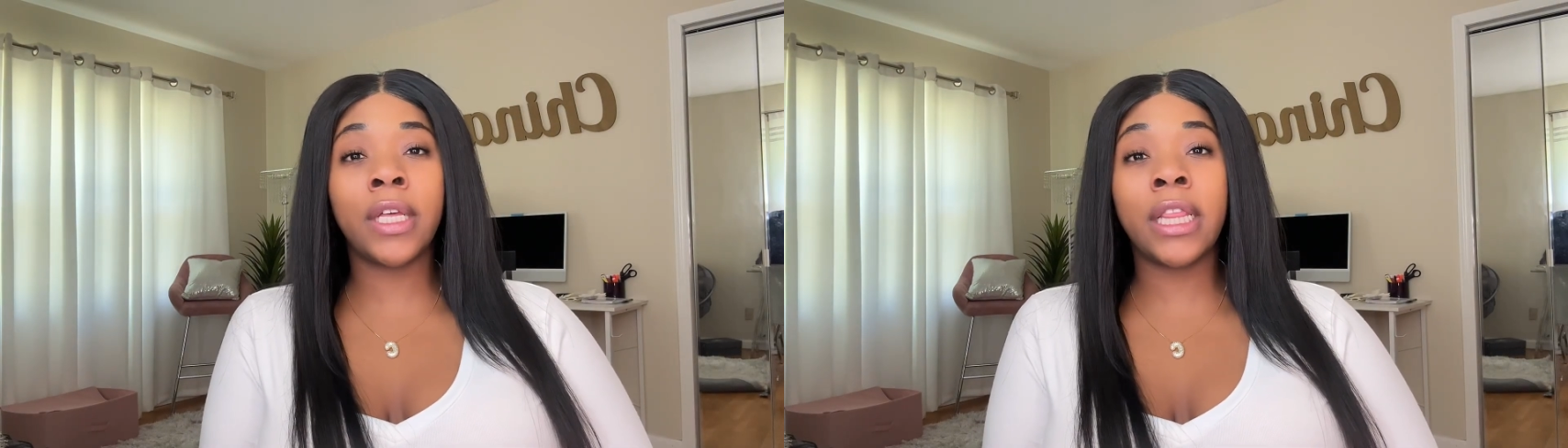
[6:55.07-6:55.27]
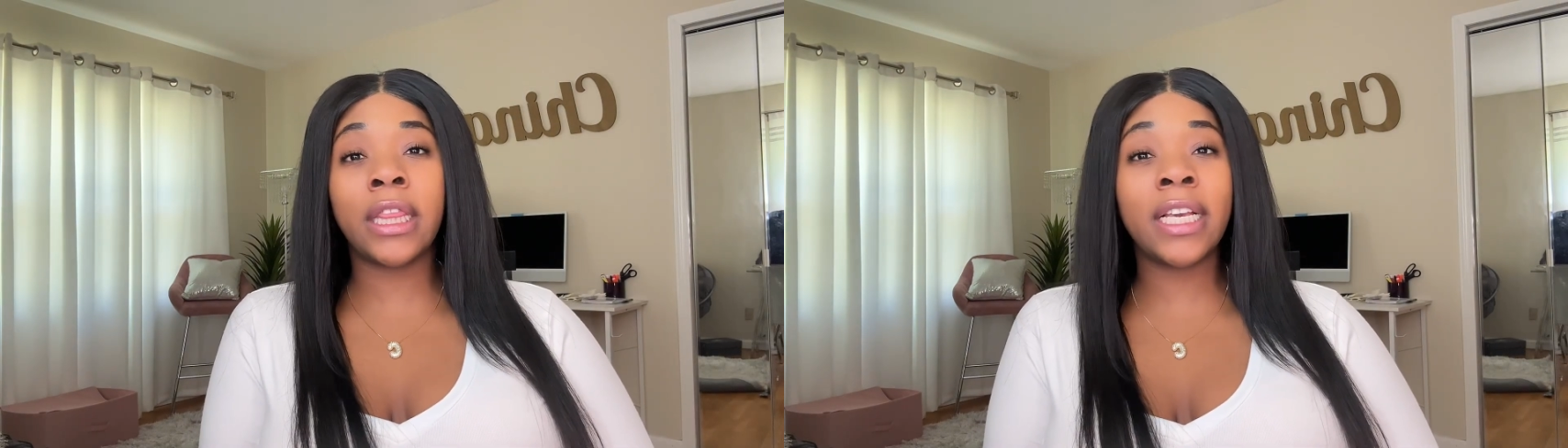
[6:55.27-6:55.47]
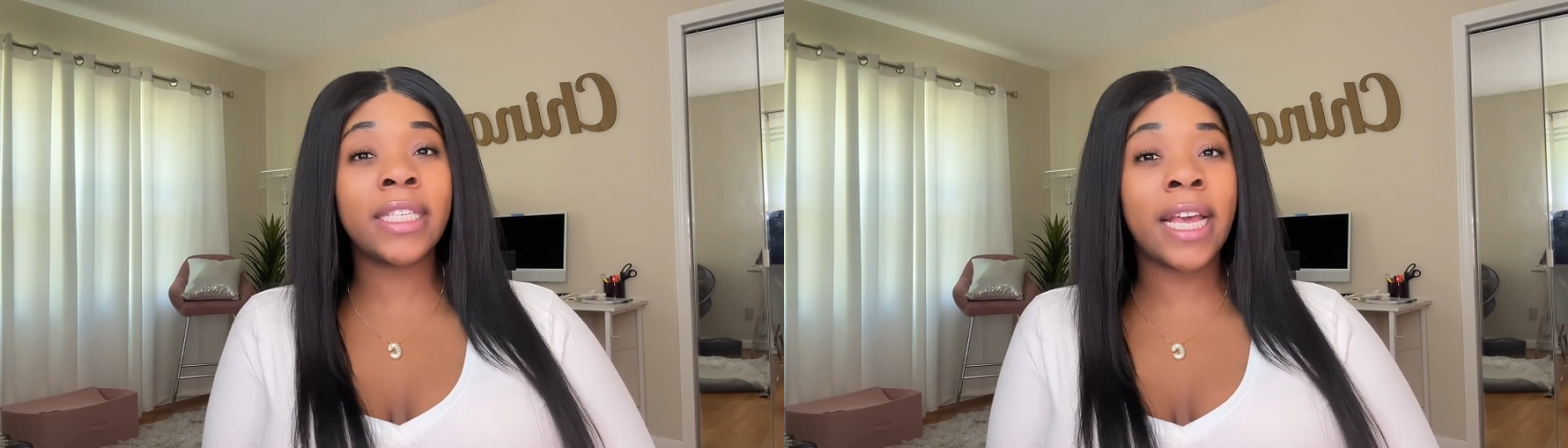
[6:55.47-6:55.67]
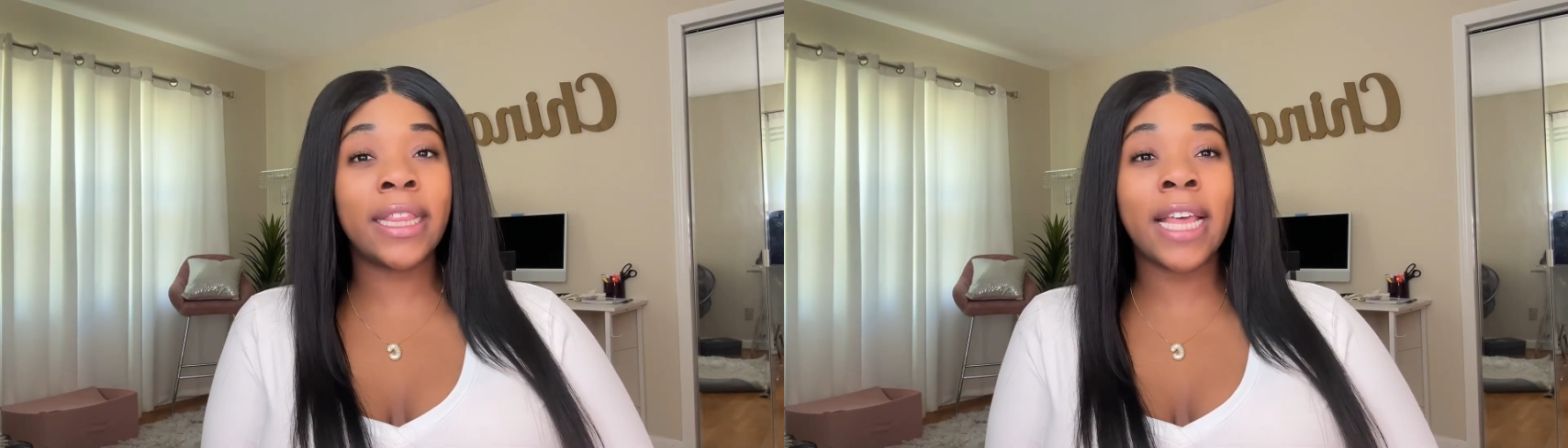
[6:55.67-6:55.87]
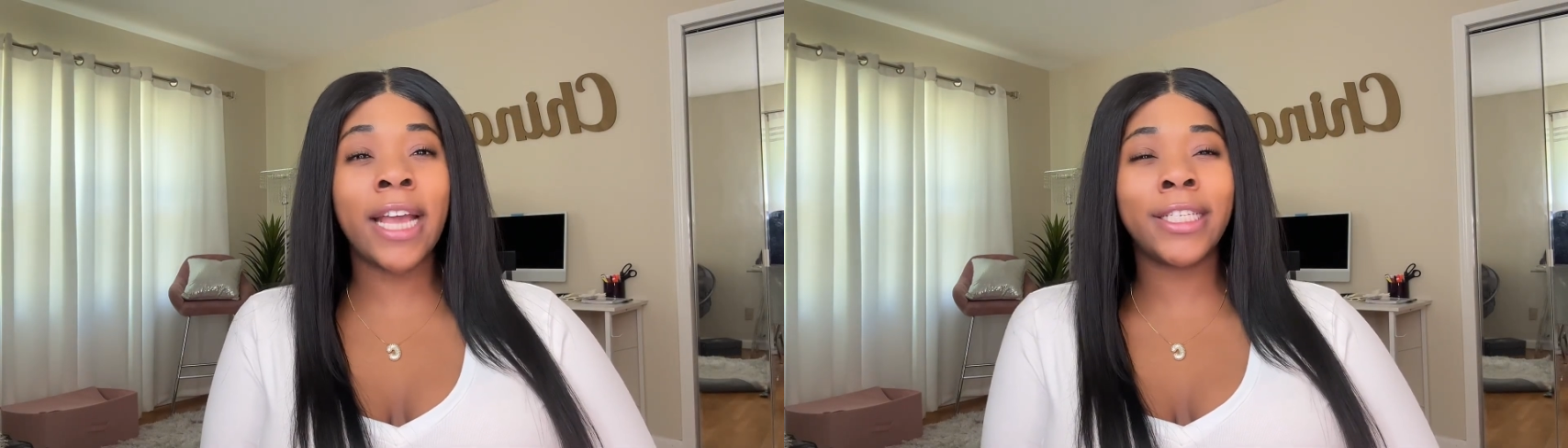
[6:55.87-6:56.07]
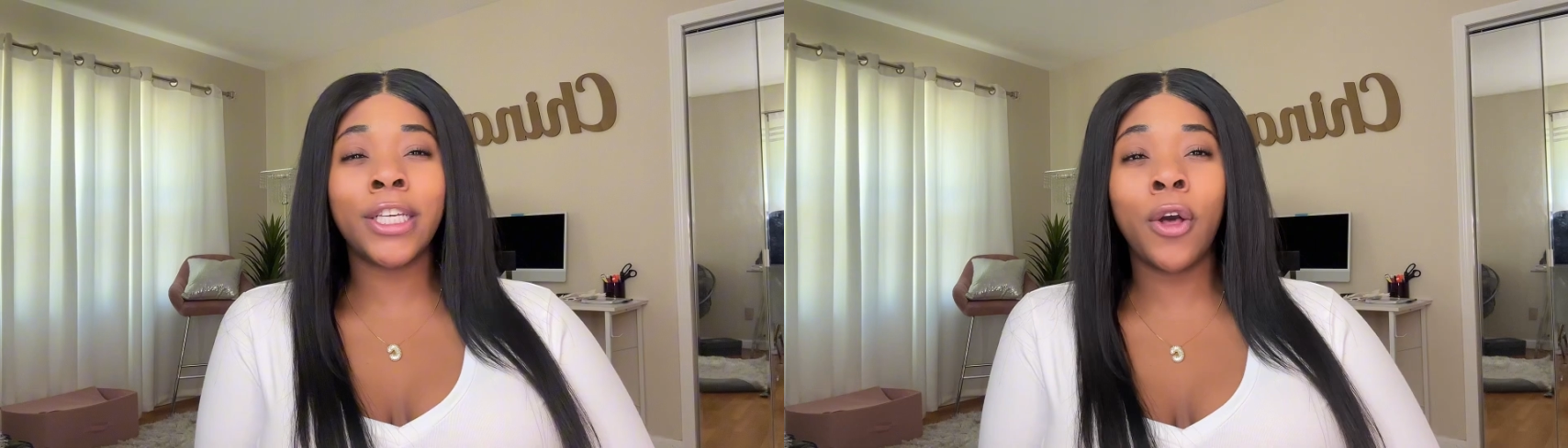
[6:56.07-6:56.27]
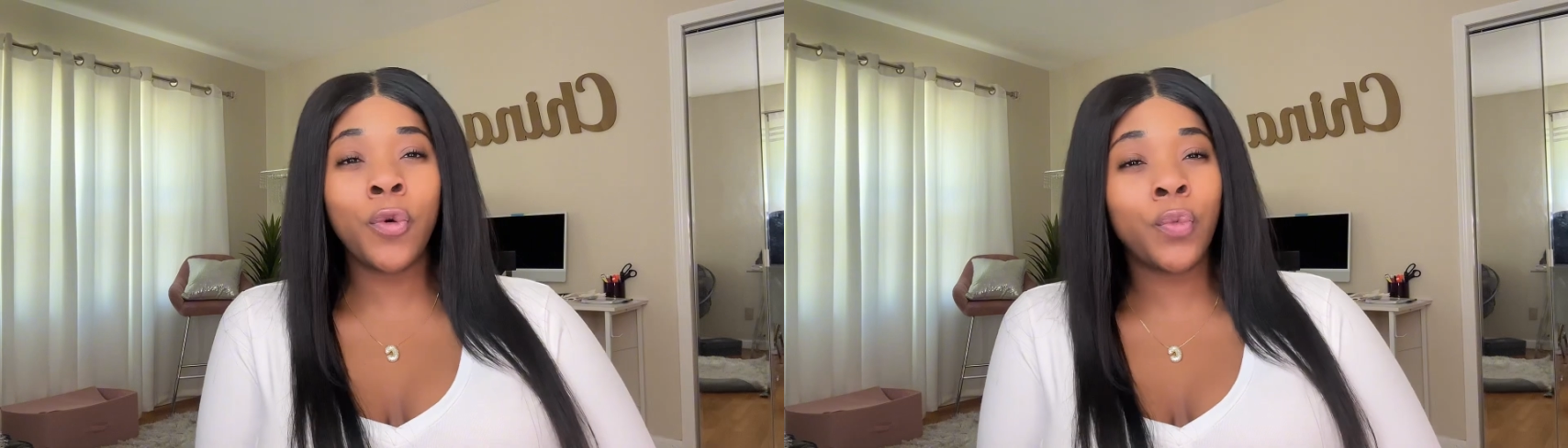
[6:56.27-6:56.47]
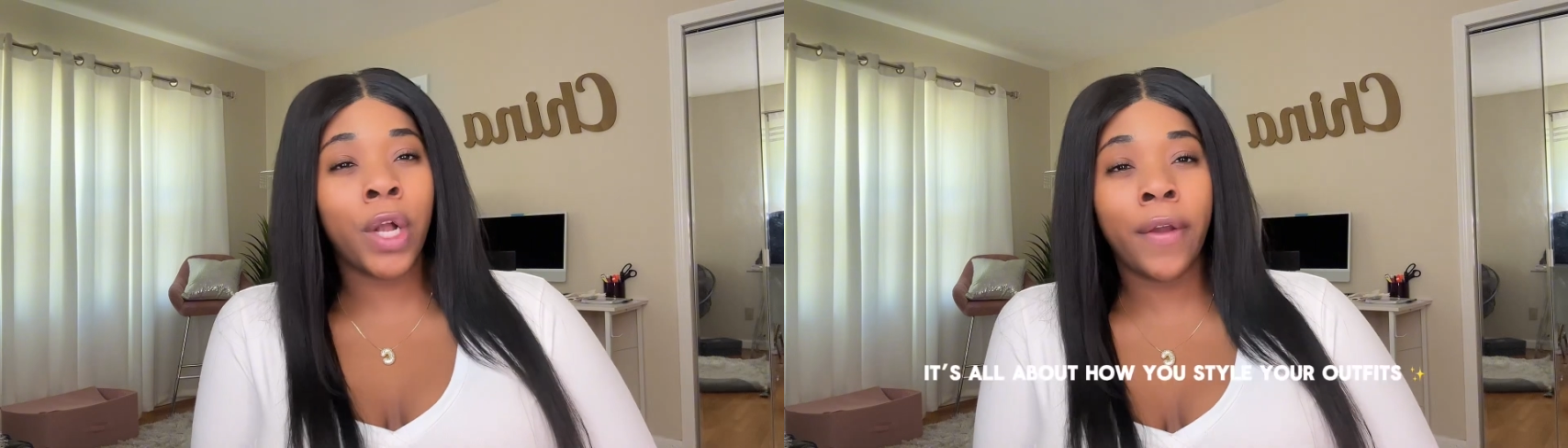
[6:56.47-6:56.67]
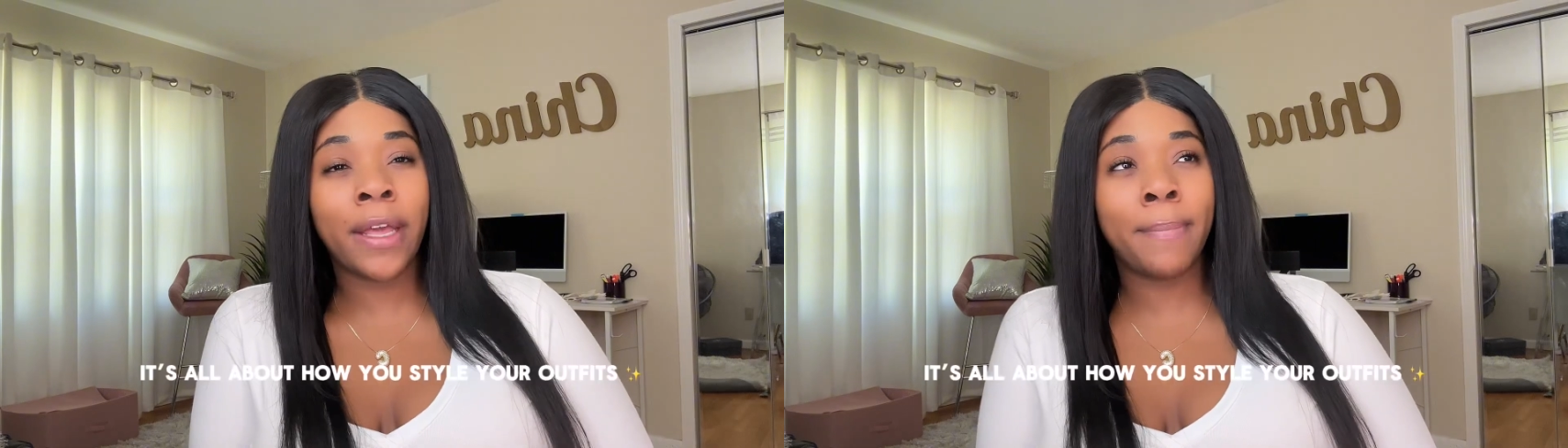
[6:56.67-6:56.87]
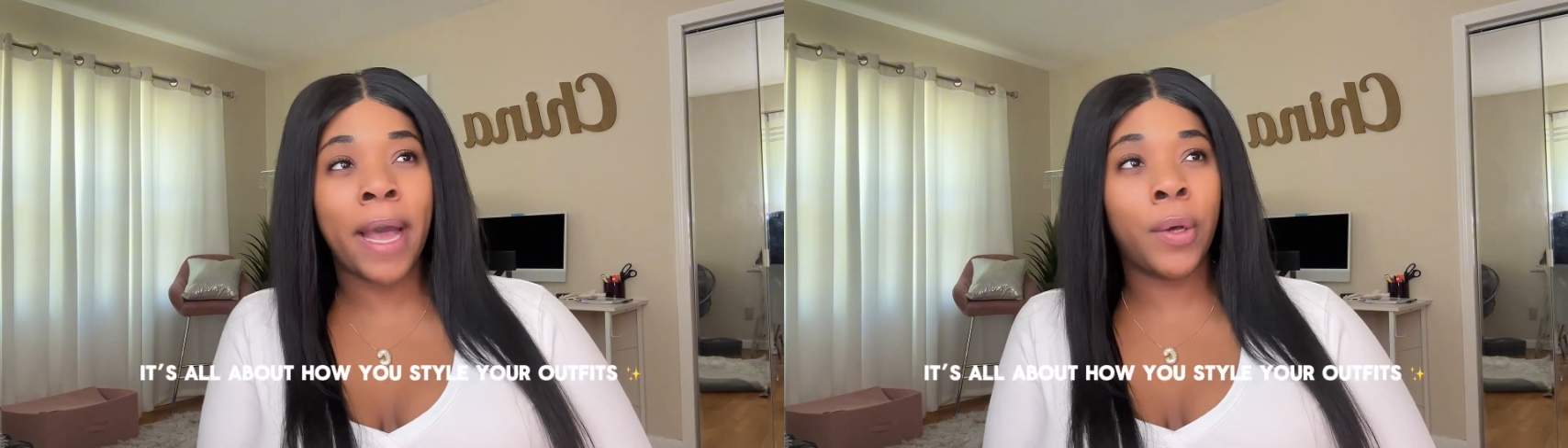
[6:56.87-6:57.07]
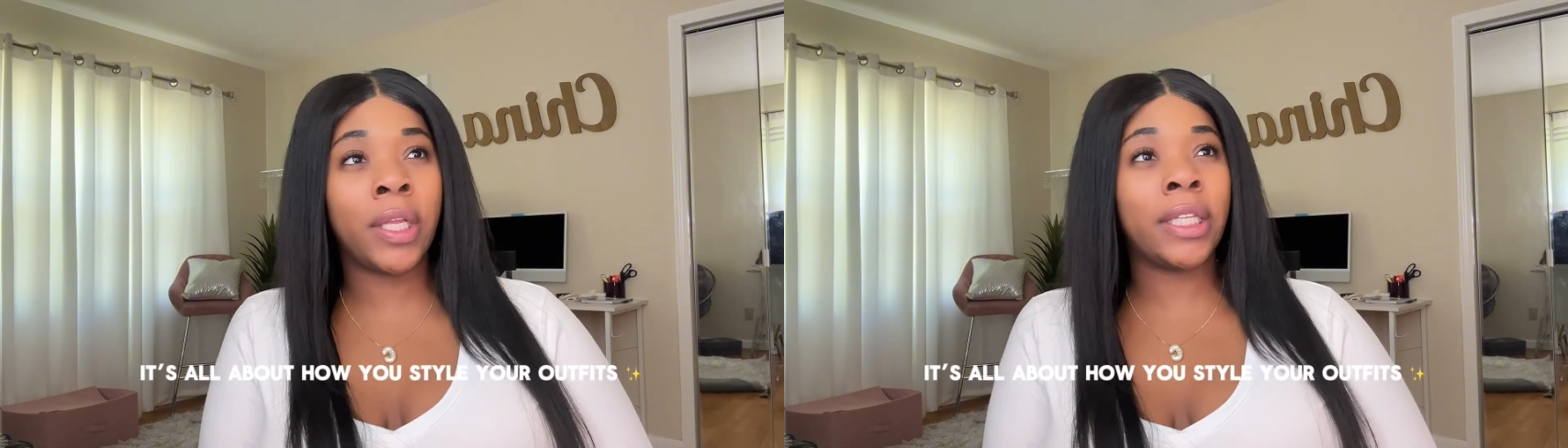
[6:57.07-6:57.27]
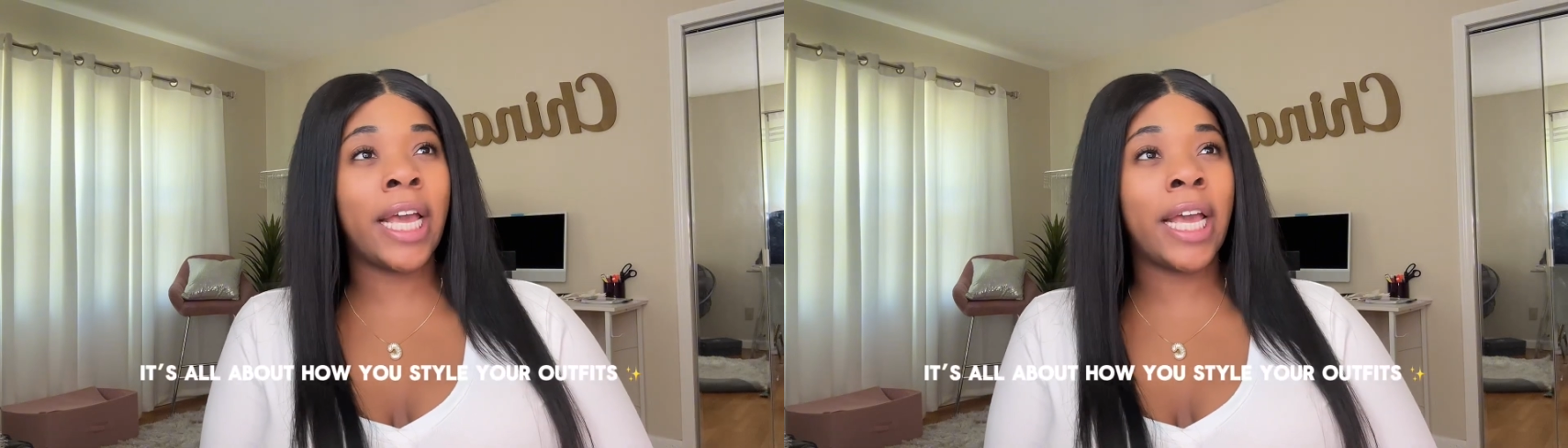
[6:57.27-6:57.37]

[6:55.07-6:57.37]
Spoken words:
and things like that, don't worry about it.